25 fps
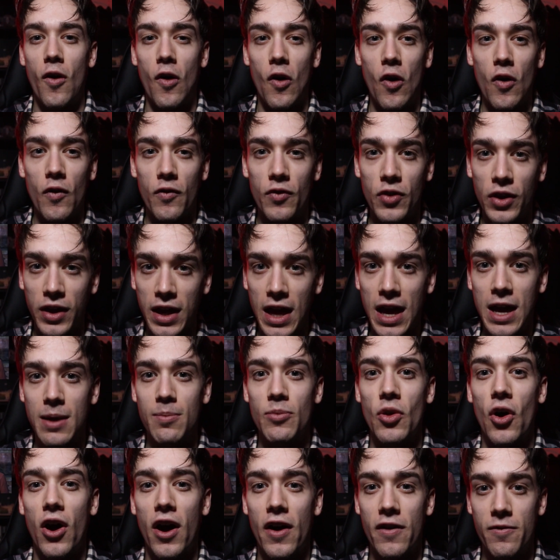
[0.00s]
of the game
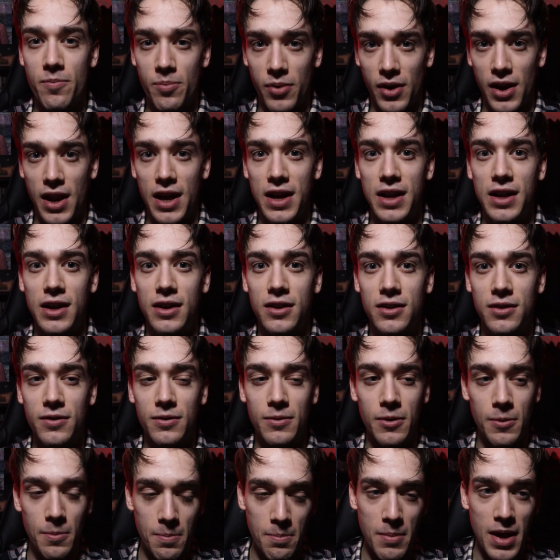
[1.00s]
that I've played
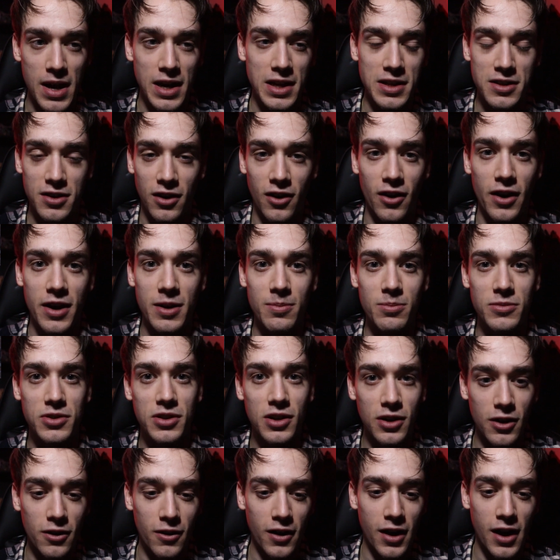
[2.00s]
many times.
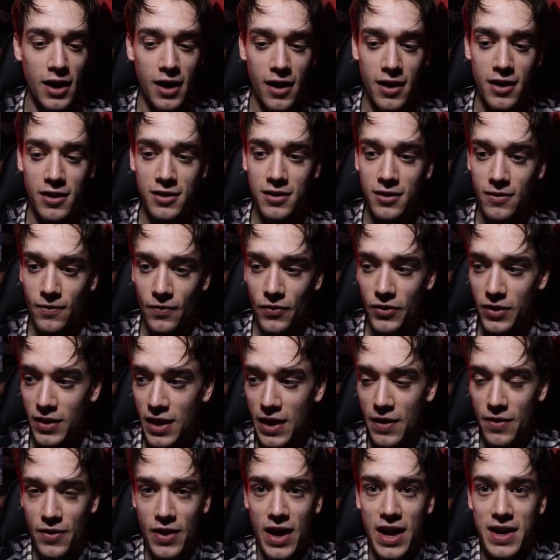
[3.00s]
You know,
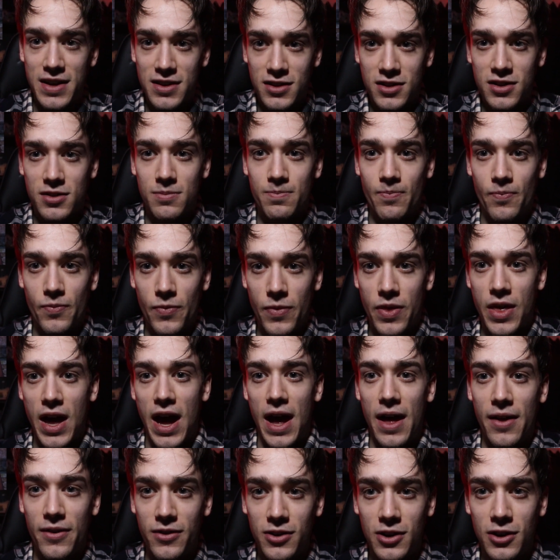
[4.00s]
that
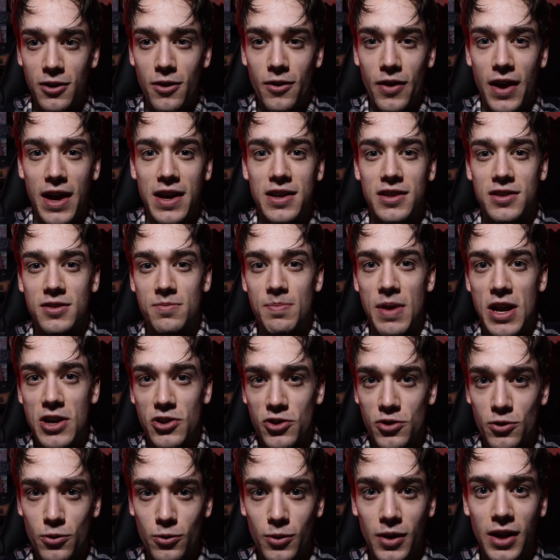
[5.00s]
is
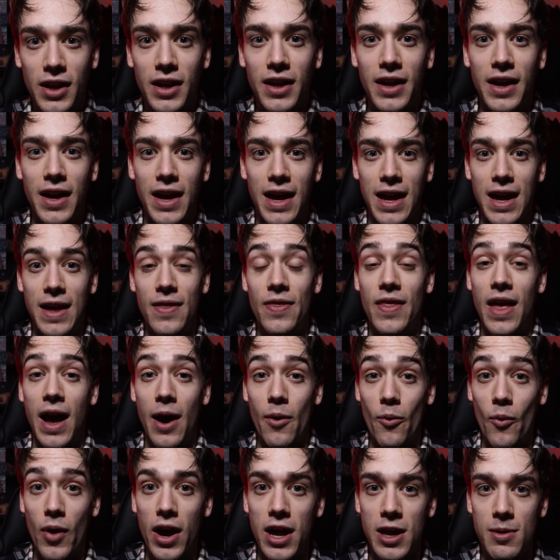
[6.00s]
special in
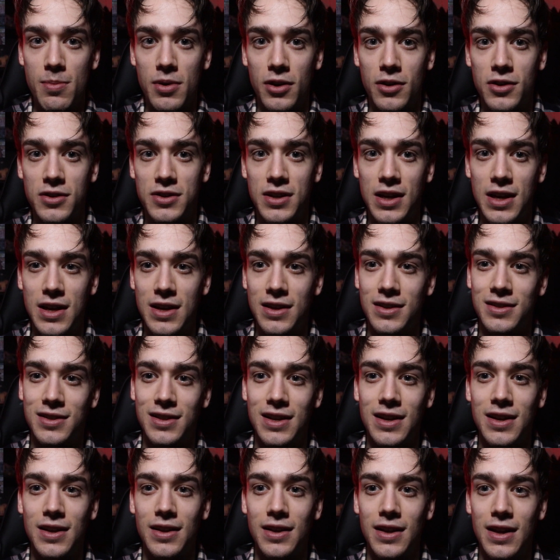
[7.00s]
that way because it is
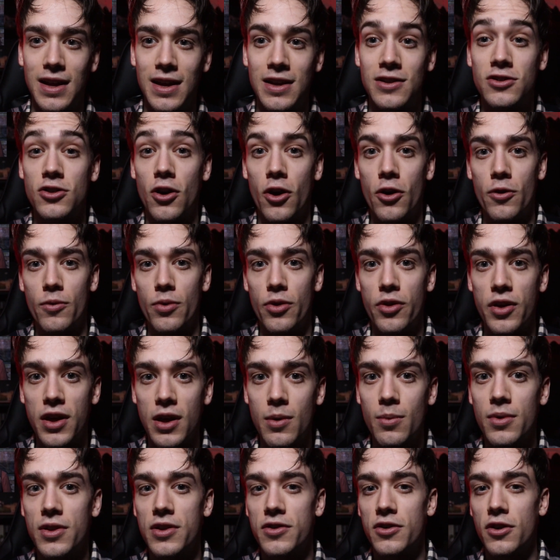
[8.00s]
its own
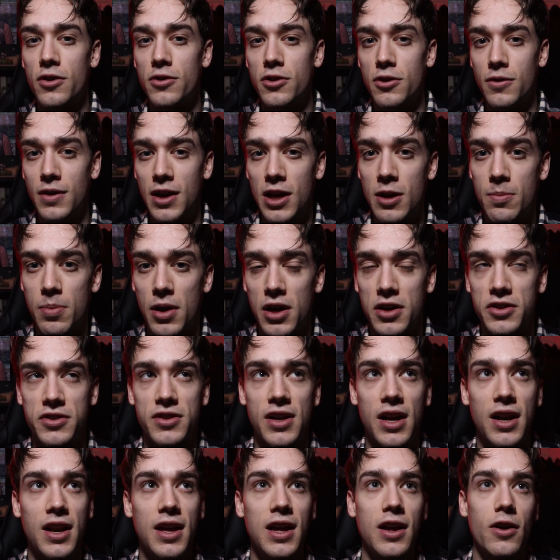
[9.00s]
thing with its own unique
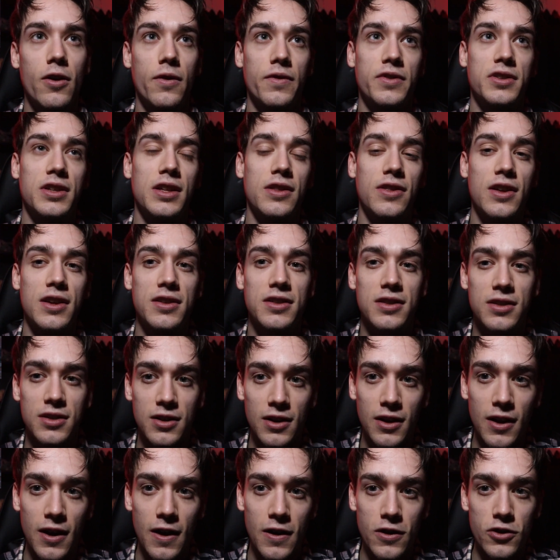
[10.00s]
personality. Obviously, this
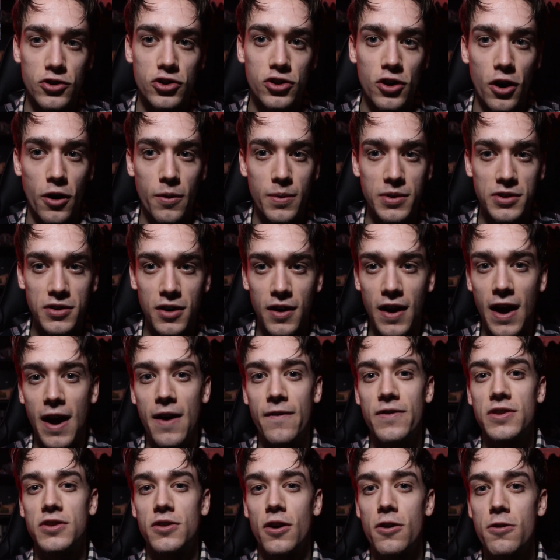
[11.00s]
show is going to have its